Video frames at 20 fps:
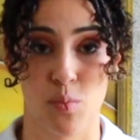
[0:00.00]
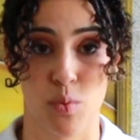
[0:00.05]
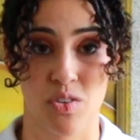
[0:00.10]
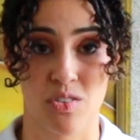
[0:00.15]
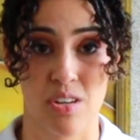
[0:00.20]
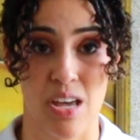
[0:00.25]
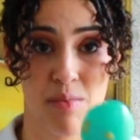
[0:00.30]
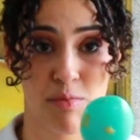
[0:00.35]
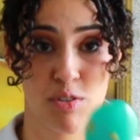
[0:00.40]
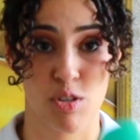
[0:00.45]
Once
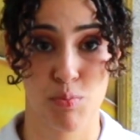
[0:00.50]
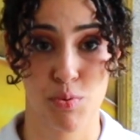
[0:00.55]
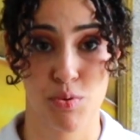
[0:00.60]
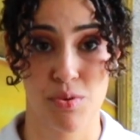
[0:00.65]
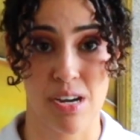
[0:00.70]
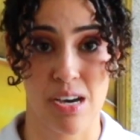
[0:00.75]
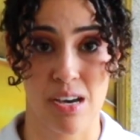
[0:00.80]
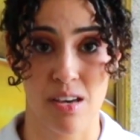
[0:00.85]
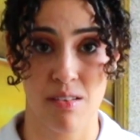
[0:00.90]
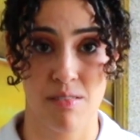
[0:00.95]
I have a spoon
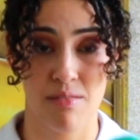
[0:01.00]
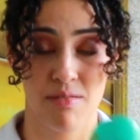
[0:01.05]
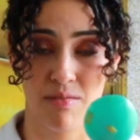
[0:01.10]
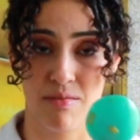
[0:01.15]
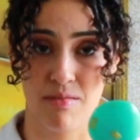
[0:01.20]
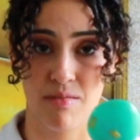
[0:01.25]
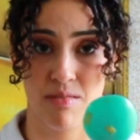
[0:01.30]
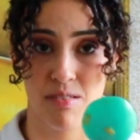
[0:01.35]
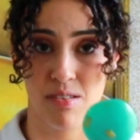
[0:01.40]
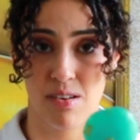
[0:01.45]
knife,
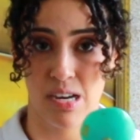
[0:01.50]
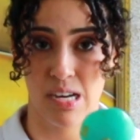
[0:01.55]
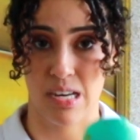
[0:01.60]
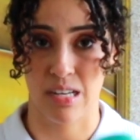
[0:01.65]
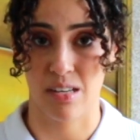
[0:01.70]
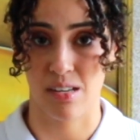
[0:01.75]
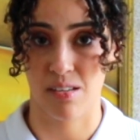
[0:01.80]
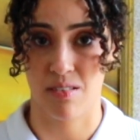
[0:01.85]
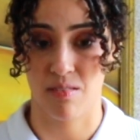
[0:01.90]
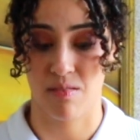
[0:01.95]
I
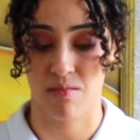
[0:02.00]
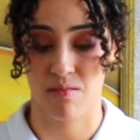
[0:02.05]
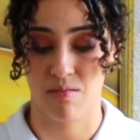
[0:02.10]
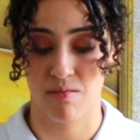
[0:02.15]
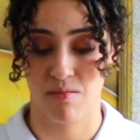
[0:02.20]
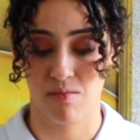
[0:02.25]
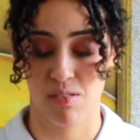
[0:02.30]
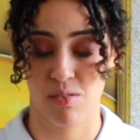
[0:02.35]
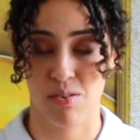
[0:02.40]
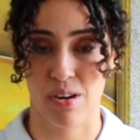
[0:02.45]
can
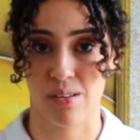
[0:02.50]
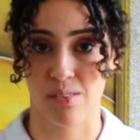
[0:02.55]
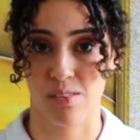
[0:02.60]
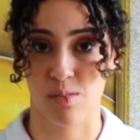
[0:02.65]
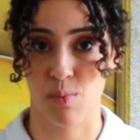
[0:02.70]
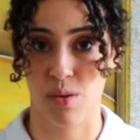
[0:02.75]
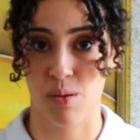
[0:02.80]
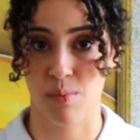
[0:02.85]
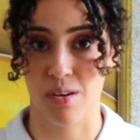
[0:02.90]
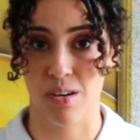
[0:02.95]
crack this
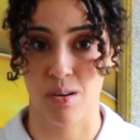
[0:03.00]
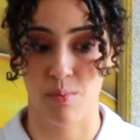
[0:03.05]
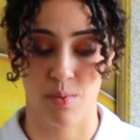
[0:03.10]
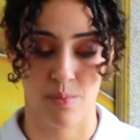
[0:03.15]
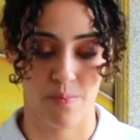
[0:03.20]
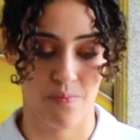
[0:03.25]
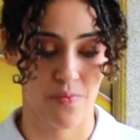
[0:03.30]
baby up,